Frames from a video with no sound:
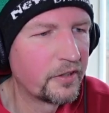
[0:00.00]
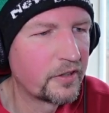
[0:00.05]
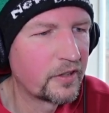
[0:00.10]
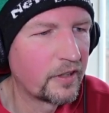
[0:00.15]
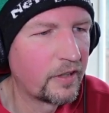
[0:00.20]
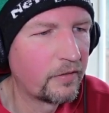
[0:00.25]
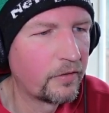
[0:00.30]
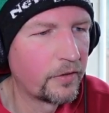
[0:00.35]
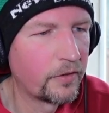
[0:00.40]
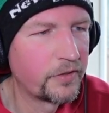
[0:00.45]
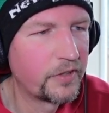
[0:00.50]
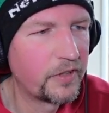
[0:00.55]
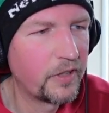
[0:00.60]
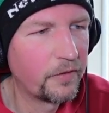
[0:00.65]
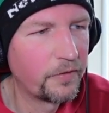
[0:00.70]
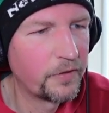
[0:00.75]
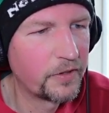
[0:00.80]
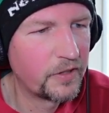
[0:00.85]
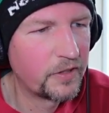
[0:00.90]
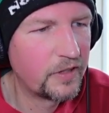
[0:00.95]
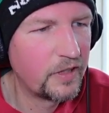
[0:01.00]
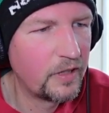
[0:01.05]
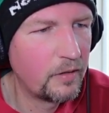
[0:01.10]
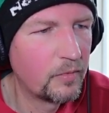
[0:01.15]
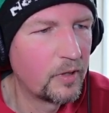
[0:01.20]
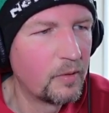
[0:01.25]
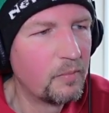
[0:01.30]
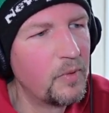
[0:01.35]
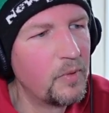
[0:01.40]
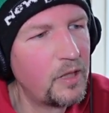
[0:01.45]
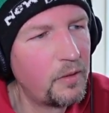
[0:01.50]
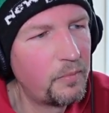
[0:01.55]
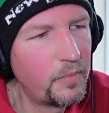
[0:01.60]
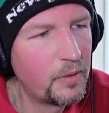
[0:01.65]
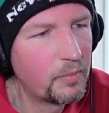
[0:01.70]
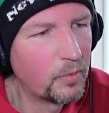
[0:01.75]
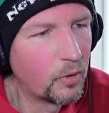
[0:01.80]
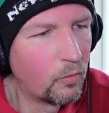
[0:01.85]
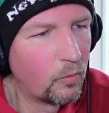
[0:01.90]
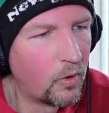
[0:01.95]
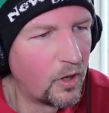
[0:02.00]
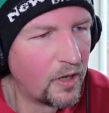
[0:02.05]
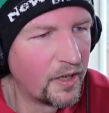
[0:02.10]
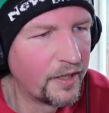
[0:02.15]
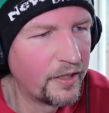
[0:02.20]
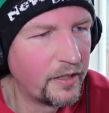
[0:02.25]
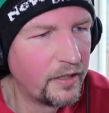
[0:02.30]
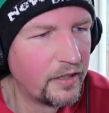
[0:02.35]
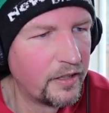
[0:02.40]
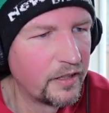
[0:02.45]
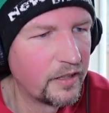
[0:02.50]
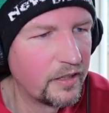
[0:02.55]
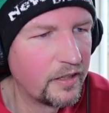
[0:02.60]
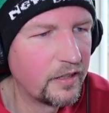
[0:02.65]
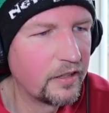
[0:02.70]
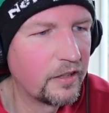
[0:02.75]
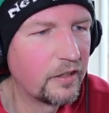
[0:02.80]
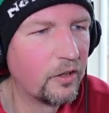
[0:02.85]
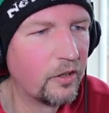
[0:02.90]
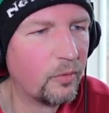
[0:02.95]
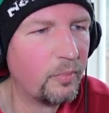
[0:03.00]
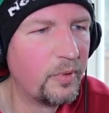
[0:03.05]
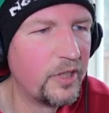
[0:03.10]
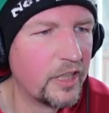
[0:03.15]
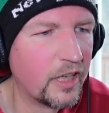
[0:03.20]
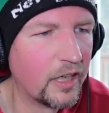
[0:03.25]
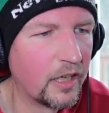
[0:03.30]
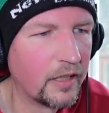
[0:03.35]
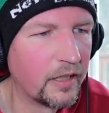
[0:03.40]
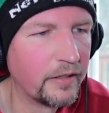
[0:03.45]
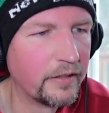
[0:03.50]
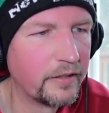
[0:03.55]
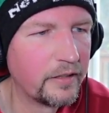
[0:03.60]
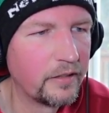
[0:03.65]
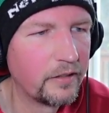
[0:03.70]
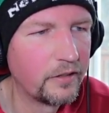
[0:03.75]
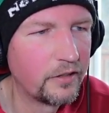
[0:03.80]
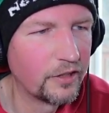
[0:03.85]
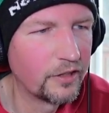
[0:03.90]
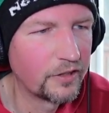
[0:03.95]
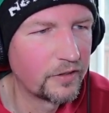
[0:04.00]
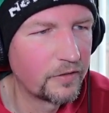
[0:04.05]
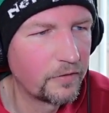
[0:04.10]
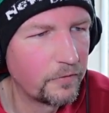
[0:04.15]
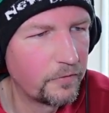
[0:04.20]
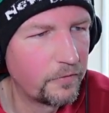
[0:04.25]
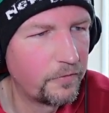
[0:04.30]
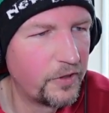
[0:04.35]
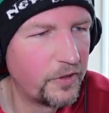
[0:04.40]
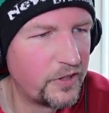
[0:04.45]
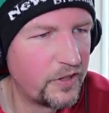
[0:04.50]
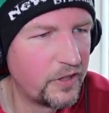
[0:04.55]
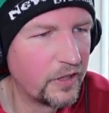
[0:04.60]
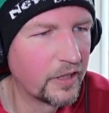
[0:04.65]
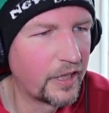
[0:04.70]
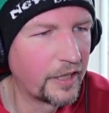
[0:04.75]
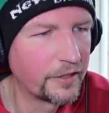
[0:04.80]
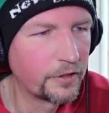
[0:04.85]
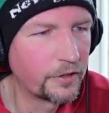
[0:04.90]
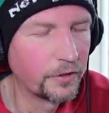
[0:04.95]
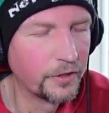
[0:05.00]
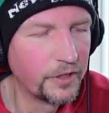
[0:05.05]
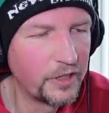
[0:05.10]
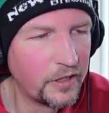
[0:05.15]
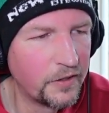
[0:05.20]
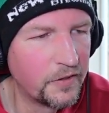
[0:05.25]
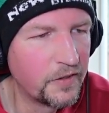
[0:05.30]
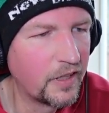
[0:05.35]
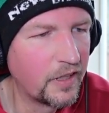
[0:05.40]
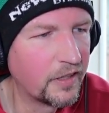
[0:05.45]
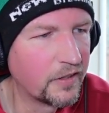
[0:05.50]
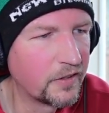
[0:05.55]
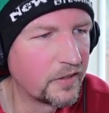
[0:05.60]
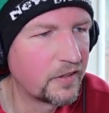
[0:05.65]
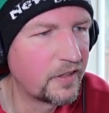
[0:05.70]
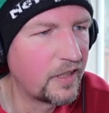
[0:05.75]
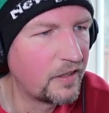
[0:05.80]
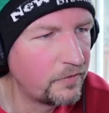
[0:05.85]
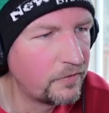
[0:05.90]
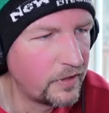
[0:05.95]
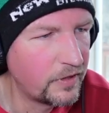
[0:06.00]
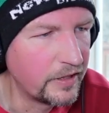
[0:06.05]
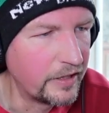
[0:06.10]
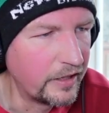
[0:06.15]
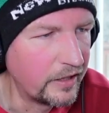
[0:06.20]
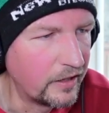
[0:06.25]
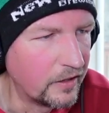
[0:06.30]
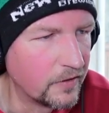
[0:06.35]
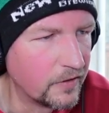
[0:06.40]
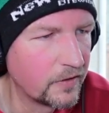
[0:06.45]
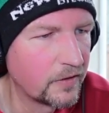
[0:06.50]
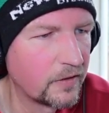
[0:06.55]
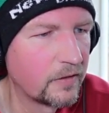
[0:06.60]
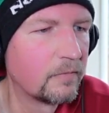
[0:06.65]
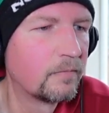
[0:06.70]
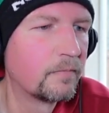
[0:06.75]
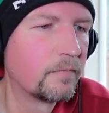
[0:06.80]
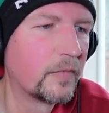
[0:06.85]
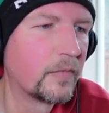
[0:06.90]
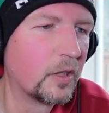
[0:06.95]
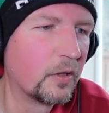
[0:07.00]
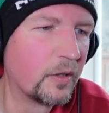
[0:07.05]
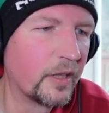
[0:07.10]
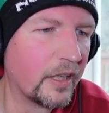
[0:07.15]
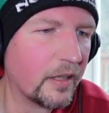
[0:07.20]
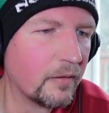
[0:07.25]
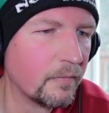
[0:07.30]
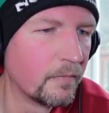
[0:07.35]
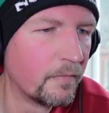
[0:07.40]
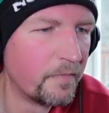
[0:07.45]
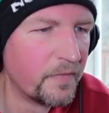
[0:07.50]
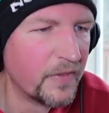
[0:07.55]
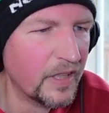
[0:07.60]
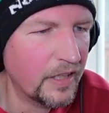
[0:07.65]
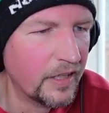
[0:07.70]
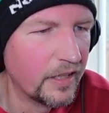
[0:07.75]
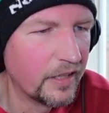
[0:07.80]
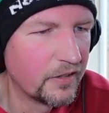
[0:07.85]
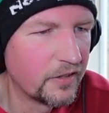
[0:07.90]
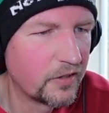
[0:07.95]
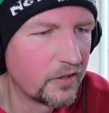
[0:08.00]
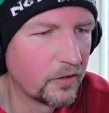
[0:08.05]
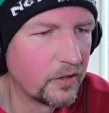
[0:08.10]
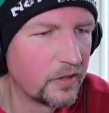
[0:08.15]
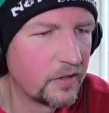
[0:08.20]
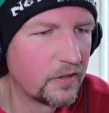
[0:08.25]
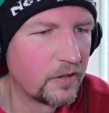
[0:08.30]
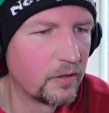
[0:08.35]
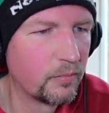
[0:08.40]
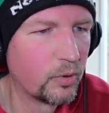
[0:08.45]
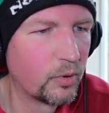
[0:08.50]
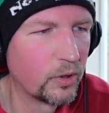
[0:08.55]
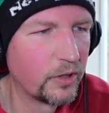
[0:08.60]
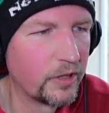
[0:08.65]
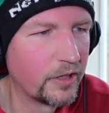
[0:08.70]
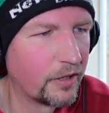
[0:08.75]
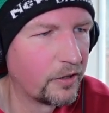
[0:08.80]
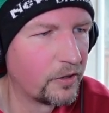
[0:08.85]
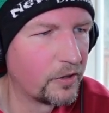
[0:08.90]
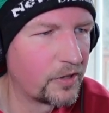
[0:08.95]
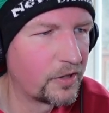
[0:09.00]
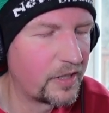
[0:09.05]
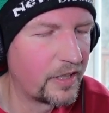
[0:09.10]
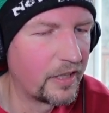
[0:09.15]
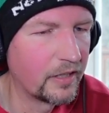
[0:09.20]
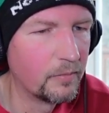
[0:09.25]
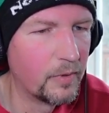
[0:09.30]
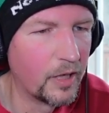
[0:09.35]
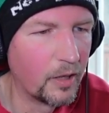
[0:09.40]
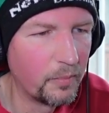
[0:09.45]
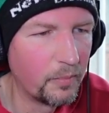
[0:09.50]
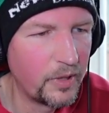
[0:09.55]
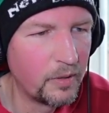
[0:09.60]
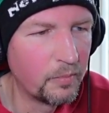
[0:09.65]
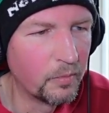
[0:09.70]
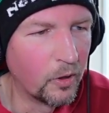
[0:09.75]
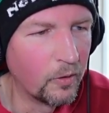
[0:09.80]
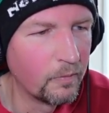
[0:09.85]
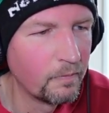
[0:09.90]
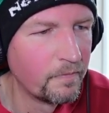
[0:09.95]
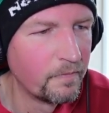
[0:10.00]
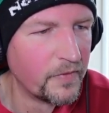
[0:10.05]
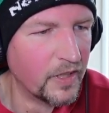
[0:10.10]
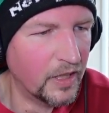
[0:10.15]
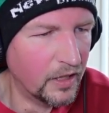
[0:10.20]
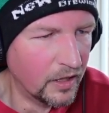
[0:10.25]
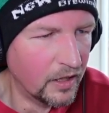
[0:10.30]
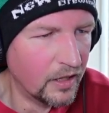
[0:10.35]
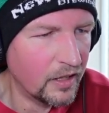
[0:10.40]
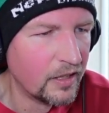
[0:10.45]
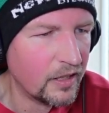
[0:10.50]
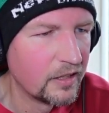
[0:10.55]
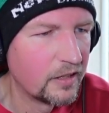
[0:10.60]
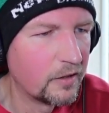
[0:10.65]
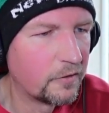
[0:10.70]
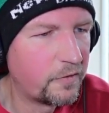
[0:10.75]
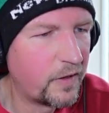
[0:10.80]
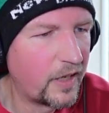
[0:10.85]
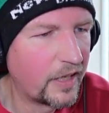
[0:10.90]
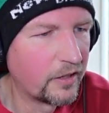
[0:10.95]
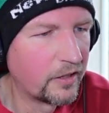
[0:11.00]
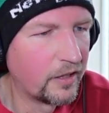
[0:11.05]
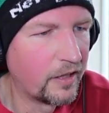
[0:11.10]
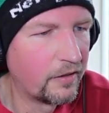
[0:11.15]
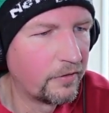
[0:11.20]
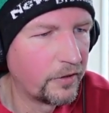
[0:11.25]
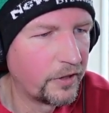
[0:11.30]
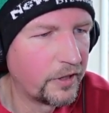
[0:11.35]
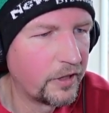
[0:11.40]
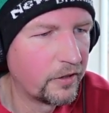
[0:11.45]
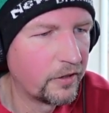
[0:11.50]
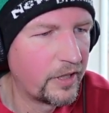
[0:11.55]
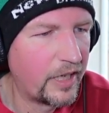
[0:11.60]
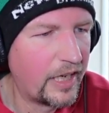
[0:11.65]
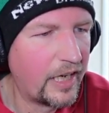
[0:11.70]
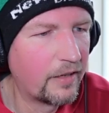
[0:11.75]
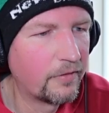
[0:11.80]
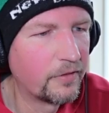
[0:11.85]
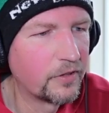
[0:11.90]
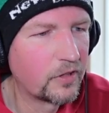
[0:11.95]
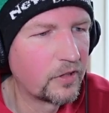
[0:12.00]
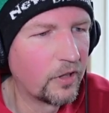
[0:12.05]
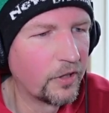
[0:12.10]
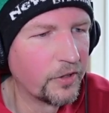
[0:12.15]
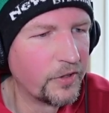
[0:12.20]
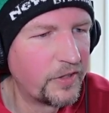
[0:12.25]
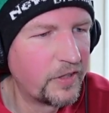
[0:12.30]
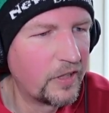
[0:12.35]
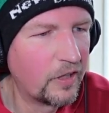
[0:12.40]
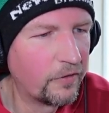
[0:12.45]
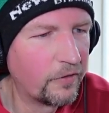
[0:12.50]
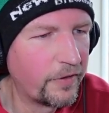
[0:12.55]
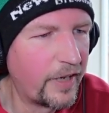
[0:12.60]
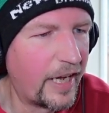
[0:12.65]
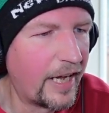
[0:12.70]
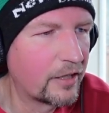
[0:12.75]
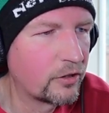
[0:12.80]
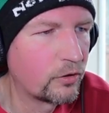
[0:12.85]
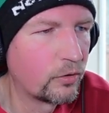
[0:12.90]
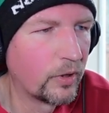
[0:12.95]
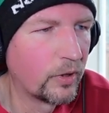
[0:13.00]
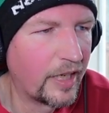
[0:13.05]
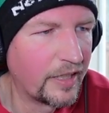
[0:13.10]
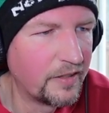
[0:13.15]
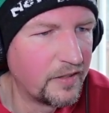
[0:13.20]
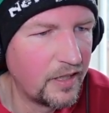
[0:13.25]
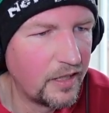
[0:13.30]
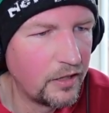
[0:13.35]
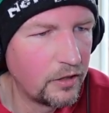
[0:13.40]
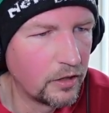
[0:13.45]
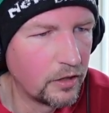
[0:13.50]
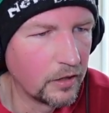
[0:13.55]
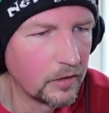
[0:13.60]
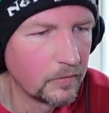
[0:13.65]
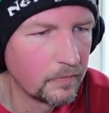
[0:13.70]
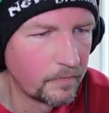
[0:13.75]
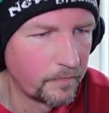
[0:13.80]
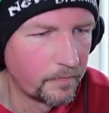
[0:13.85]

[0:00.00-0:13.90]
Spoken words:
a level of self esteem that many people want that go beyond just physiological needs and safety needs. Okay. And so this is important to understand about people. The final level here they have is called self actualization.